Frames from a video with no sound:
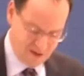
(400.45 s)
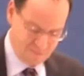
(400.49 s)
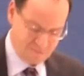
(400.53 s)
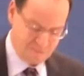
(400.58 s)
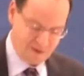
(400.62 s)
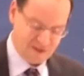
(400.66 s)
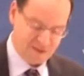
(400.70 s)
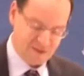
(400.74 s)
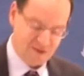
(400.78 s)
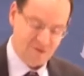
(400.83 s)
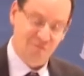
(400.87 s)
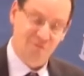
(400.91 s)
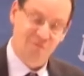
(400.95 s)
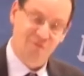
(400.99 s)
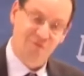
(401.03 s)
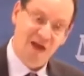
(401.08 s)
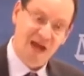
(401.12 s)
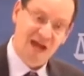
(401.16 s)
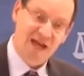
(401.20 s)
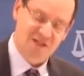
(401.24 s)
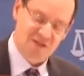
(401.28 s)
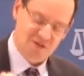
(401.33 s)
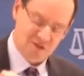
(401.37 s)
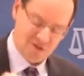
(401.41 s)
but the
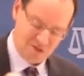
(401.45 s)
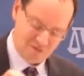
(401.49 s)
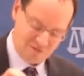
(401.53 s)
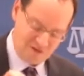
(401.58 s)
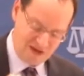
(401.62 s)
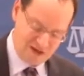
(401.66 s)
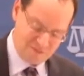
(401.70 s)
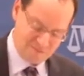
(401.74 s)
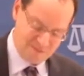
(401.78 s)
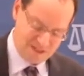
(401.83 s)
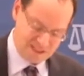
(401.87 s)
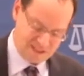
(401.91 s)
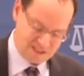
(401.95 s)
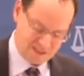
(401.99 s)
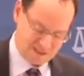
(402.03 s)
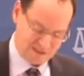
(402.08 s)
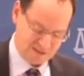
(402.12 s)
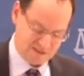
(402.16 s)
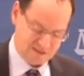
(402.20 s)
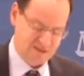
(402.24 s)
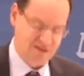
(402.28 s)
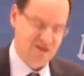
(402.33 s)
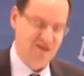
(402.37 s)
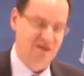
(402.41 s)
fact of our
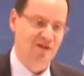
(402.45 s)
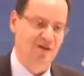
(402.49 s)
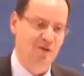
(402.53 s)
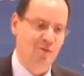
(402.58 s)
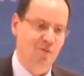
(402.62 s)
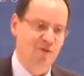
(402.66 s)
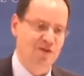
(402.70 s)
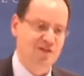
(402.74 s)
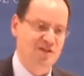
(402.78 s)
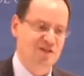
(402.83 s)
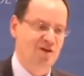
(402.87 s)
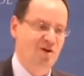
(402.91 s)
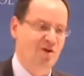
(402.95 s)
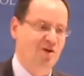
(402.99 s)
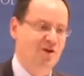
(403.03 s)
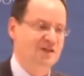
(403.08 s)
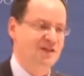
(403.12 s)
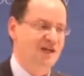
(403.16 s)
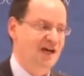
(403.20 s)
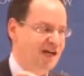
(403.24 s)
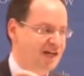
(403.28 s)
meetings was not,